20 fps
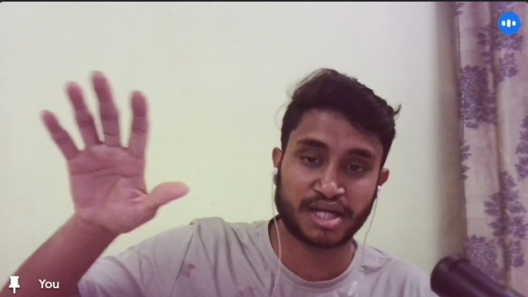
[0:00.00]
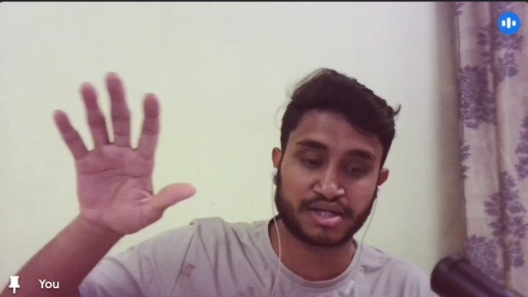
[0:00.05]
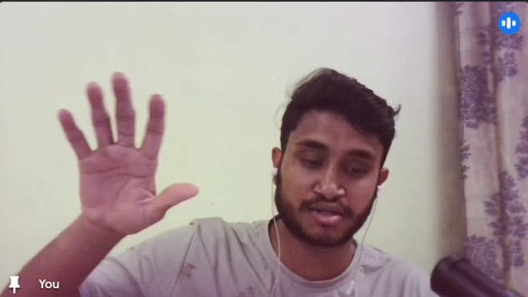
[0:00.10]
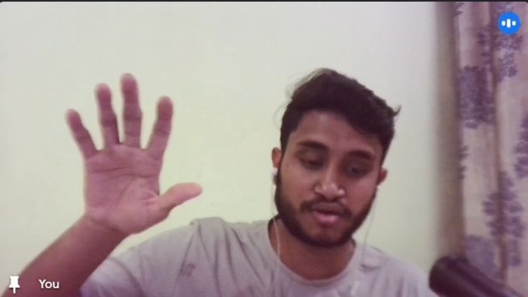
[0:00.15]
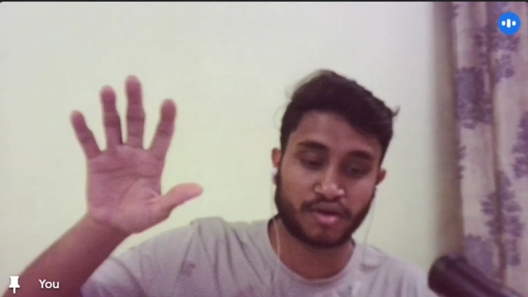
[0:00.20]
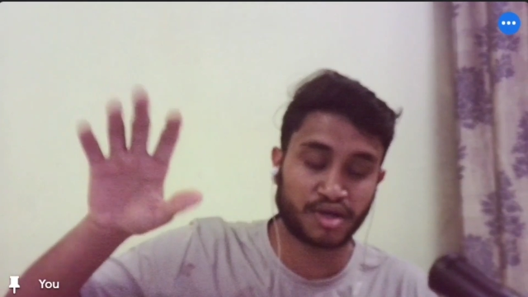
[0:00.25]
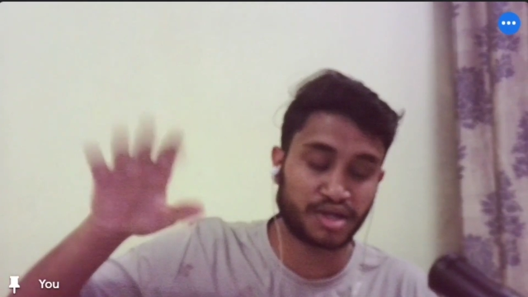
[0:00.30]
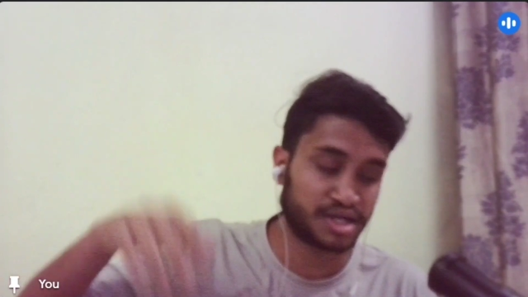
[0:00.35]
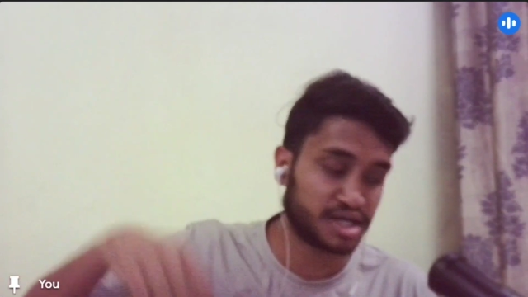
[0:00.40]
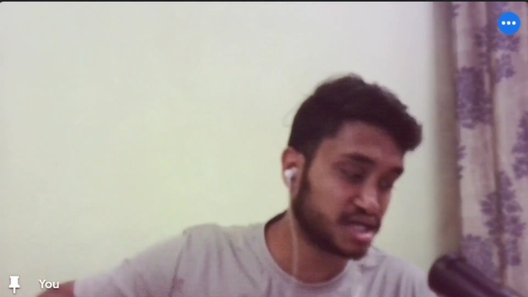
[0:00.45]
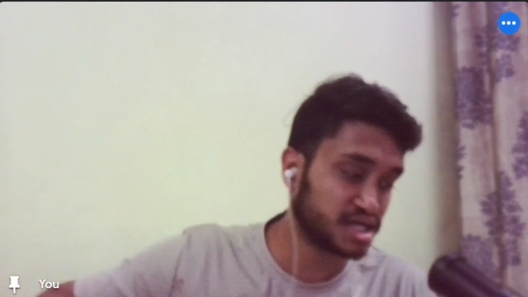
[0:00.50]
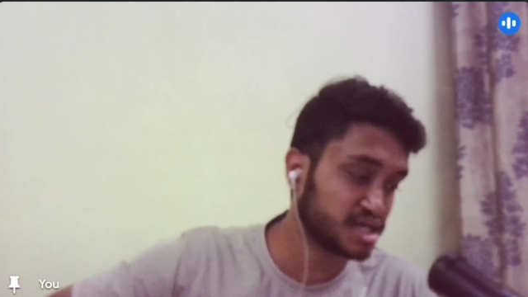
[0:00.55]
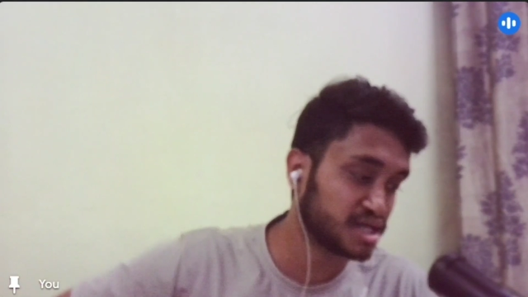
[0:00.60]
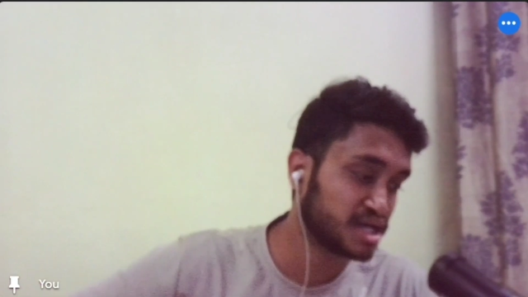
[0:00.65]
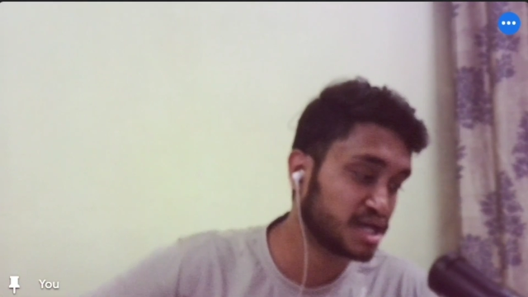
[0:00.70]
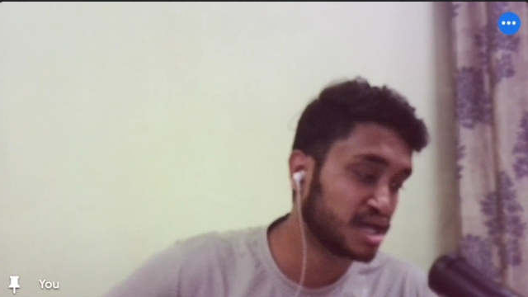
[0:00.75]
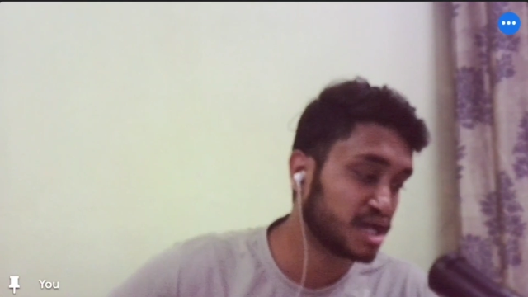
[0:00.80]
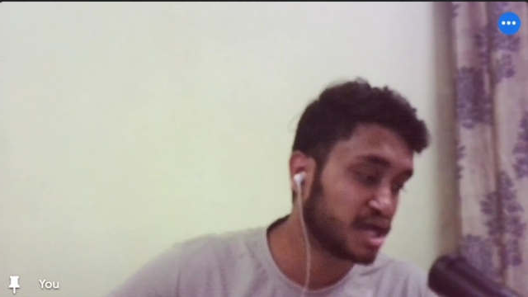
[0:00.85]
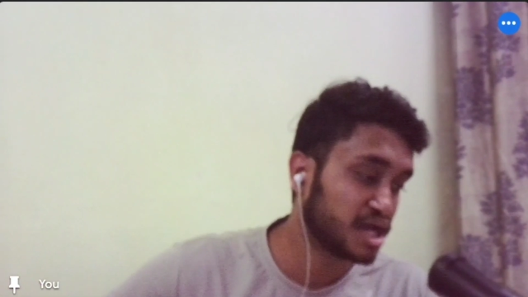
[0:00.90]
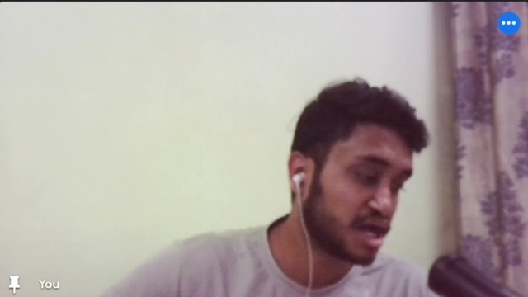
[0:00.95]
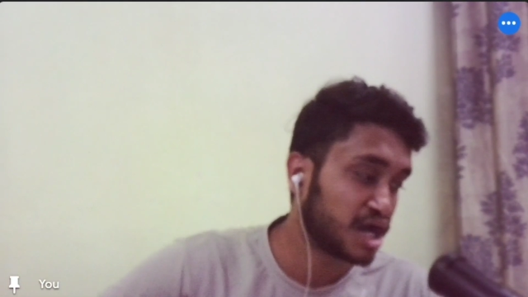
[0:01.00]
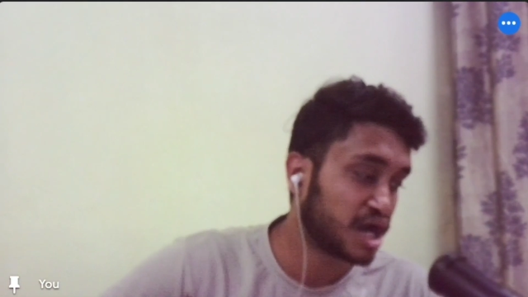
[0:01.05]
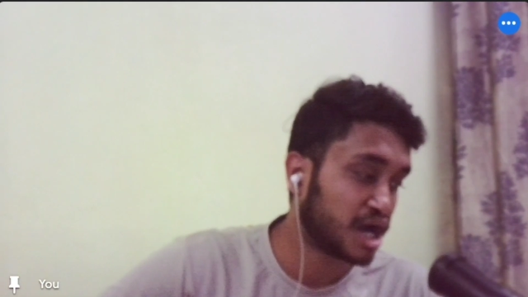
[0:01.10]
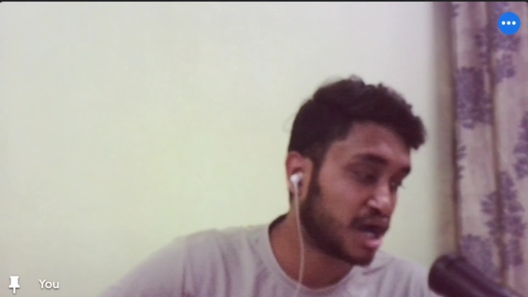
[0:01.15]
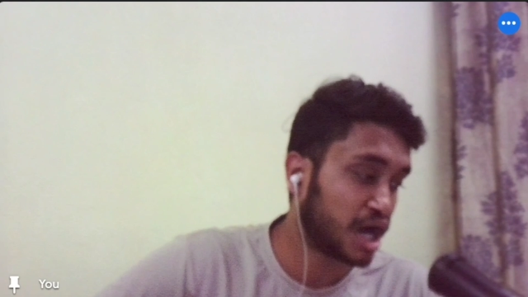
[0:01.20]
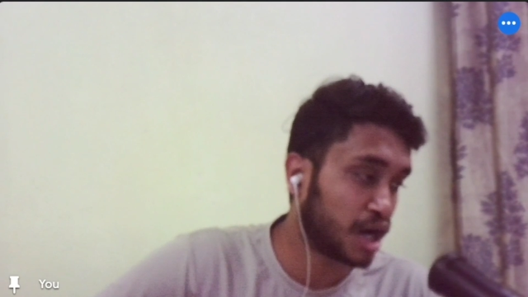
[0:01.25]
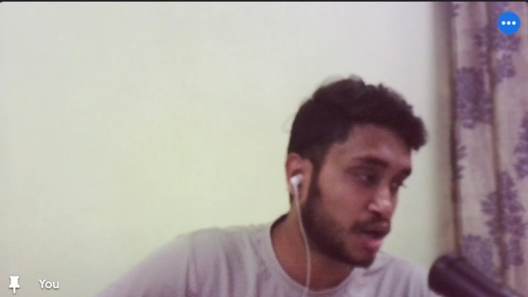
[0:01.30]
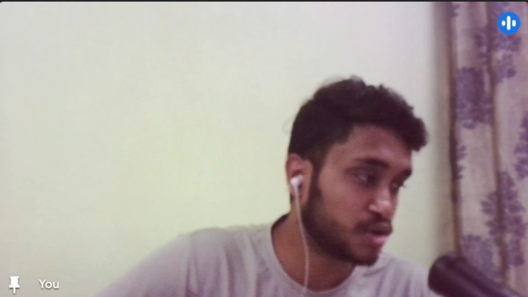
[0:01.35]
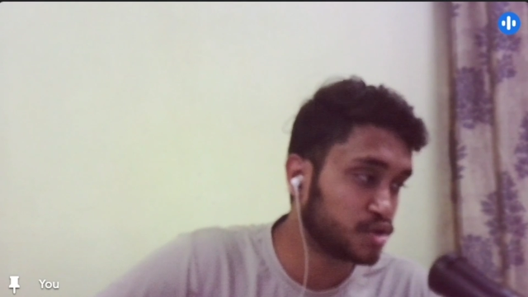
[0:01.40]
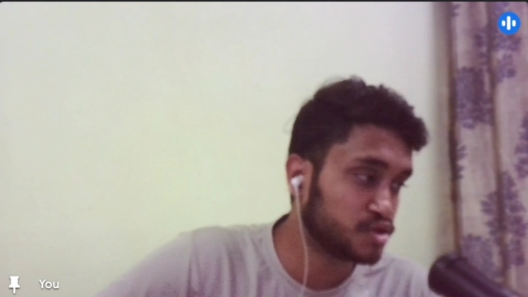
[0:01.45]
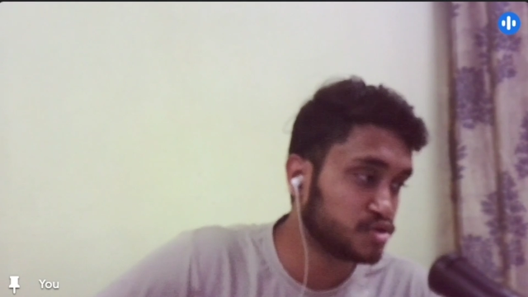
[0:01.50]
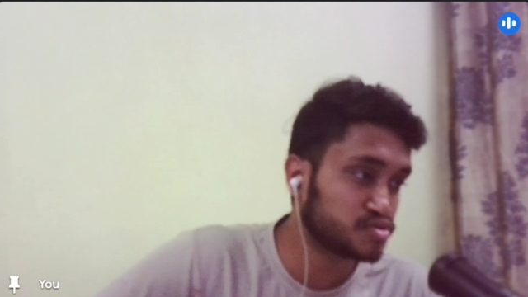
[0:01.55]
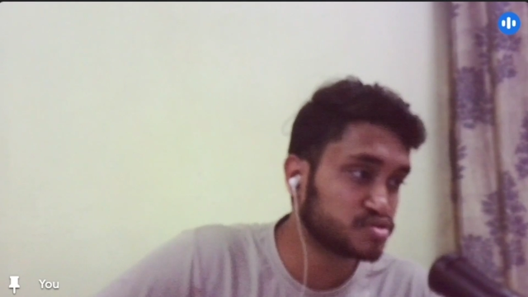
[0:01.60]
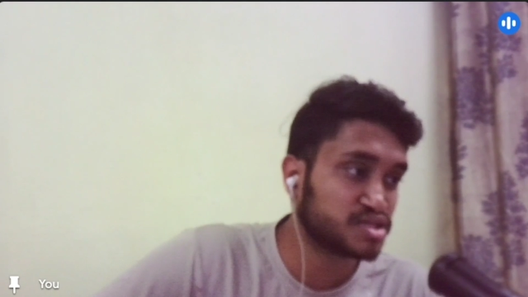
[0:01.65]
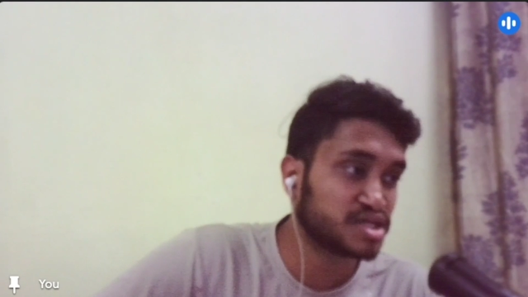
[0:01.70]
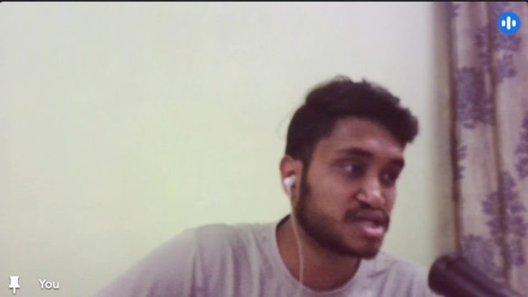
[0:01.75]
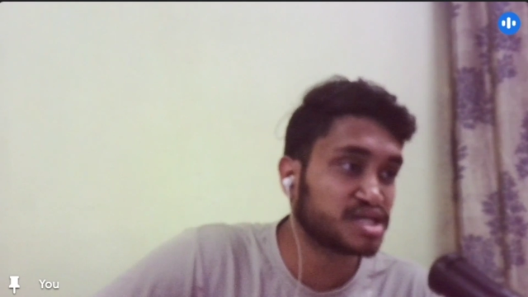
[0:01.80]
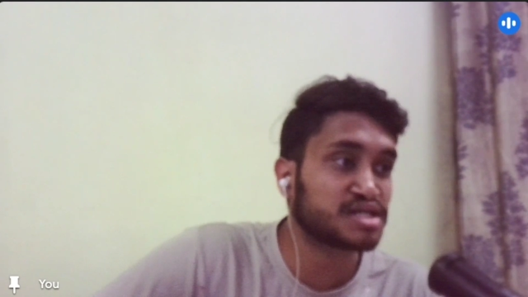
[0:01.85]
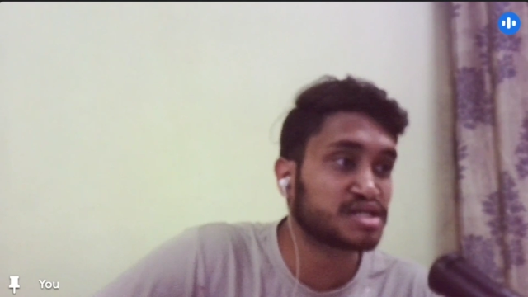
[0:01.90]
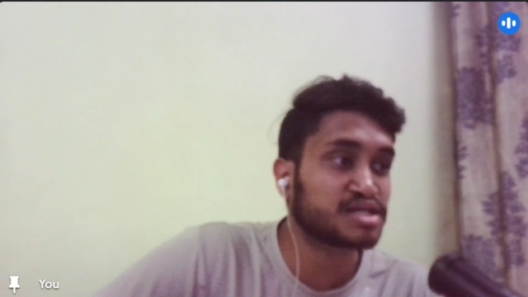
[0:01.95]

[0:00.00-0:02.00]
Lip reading: content, how do you think